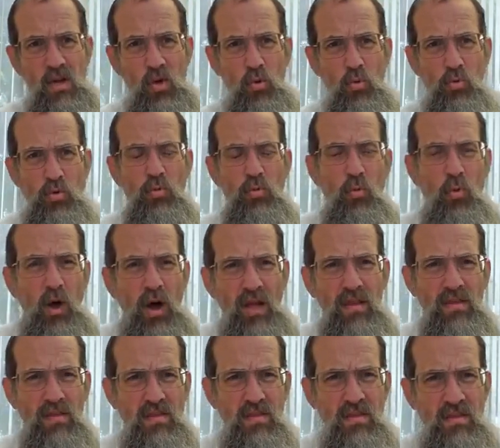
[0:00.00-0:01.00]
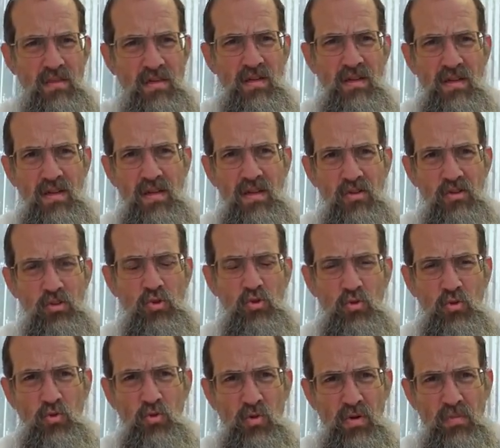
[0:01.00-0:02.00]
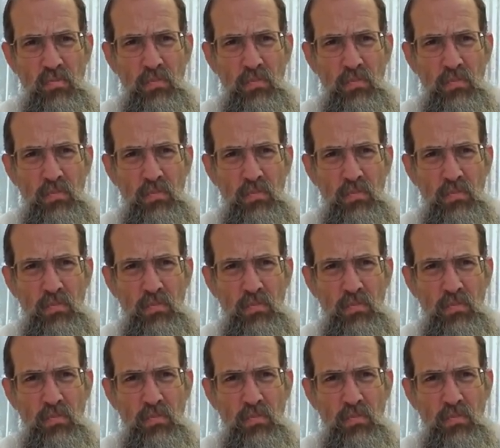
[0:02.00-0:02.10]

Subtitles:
We wanted to